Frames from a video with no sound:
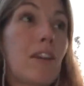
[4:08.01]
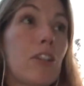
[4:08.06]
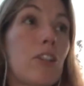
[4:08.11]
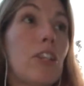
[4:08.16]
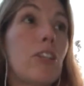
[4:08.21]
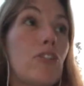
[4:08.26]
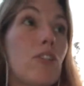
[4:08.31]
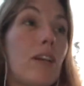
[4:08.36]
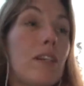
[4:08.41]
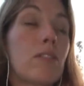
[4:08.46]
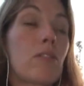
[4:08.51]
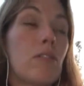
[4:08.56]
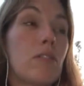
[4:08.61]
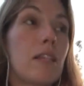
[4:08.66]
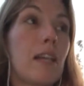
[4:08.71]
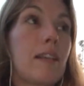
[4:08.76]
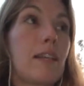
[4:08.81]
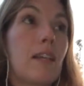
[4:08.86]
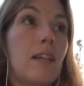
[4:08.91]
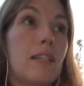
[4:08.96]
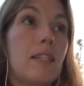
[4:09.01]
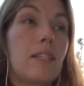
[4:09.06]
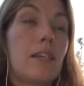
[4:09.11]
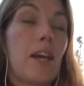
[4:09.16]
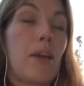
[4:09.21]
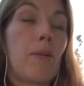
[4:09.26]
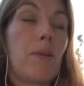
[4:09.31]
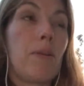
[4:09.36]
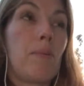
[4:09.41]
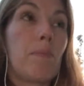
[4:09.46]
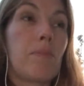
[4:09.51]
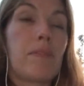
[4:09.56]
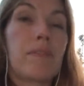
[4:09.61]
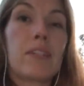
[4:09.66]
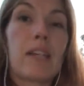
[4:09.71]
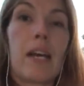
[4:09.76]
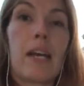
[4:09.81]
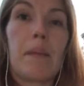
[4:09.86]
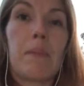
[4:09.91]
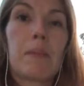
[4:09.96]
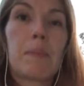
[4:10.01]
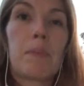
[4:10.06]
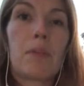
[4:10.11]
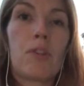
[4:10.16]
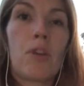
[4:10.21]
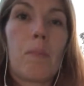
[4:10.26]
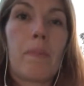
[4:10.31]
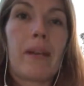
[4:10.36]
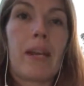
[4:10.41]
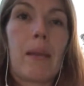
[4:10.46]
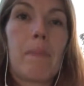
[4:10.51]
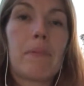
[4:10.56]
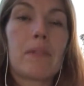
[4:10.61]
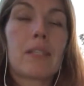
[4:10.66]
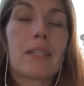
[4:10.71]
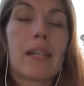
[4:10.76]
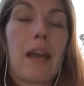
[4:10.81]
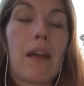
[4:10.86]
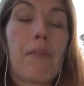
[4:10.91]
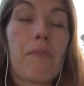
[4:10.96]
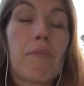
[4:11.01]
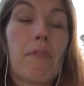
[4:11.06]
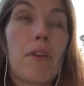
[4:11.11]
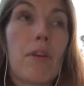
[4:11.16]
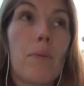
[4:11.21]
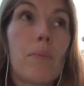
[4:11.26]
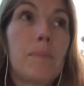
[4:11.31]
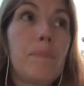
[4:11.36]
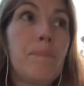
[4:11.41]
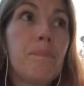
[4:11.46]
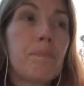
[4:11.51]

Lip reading: actually tried to contact the ICO a number of times, but not been able to get through.